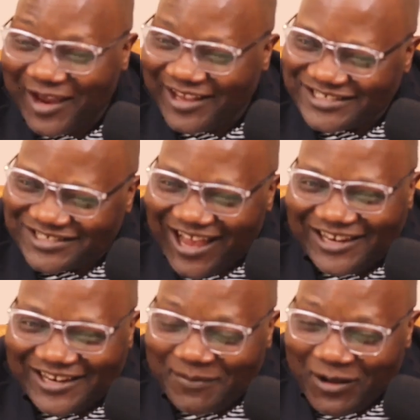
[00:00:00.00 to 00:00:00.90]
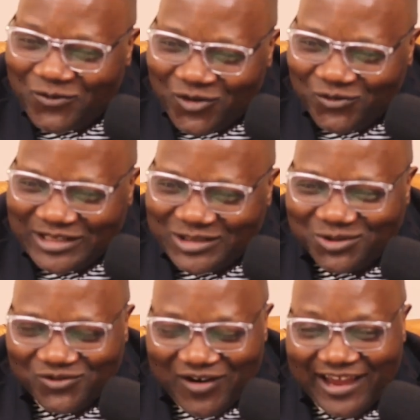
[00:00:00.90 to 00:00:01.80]
excited about what we
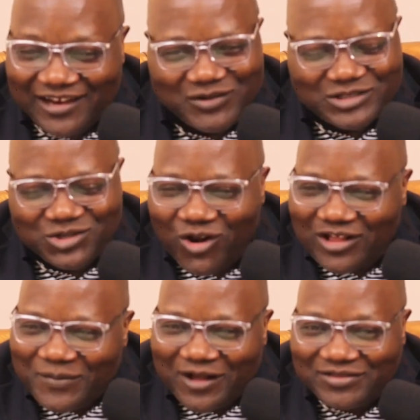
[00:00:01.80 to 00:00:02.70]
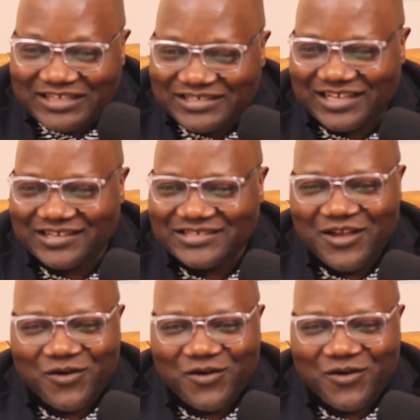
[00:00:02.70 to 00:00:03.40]
do, right? We talk about these things.